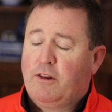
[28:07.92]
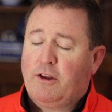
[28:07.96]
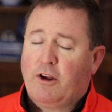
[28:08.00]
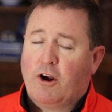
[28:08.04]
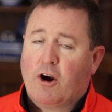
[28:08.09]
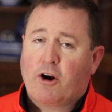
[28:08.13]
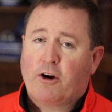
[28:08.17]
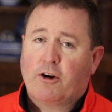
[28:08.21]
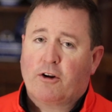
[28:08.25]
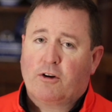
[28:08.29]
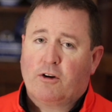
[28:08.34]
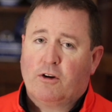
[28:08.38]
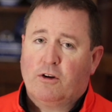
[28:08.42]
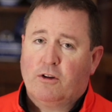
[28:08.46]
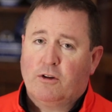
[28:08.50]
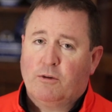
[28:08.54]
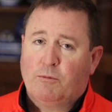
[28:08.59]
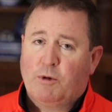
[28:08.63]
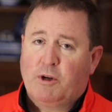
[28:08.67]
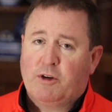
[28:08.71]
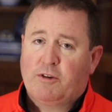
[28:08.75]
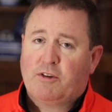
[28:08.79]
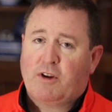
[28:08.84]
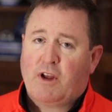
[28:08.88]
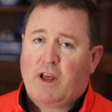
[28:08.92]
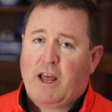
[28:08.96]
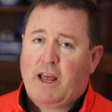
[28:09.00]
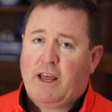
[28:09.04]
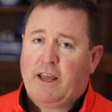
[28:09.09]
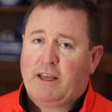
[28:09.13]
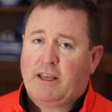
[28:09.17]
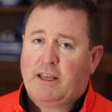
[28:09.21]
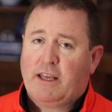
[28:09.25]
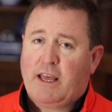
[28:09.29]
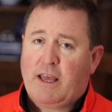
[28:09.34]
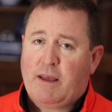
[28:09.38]
article in which
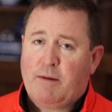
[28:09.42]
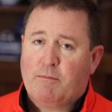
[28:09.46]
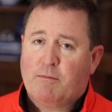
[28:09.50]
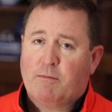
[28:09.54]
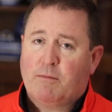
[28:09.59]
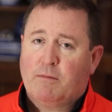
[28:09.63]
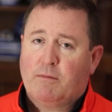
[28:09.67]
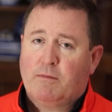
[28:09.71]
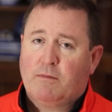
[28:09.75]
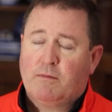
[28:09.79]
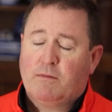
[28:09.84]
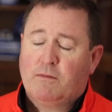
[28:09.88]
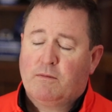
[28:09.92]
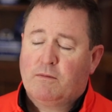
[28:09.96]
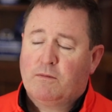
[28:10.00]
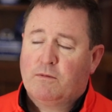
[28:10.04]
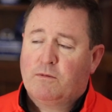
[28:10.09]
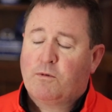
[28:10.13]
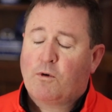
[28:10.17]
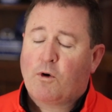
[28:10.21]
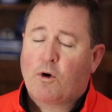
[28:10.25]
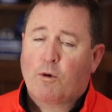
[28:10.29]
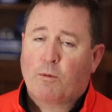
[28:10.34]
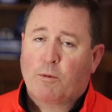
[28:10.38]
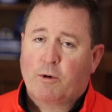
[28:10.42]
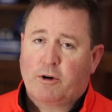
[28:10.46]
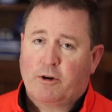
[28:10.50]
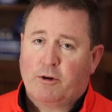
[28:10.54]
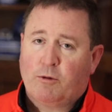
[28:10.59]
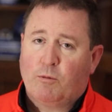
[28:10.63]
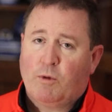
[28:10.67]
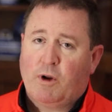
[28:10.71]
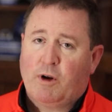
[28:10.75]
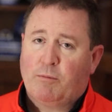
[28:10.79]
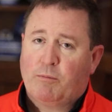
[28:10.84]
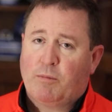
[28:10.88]
I came forward
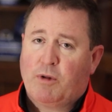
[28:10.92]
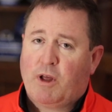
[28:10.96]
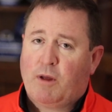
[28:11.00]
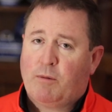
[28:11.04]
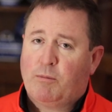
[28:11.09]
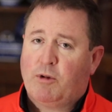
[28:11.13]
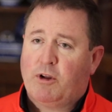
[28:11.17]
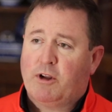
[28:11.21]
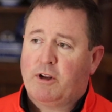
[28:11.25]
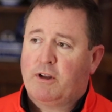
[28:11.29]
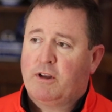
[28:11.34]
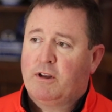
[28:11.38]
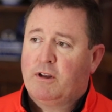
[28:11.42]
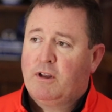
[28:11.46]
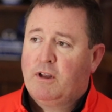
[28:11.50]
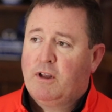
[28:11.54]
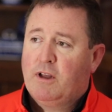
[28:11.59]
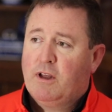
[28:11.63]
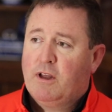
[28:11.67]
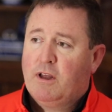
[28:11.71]
and went public,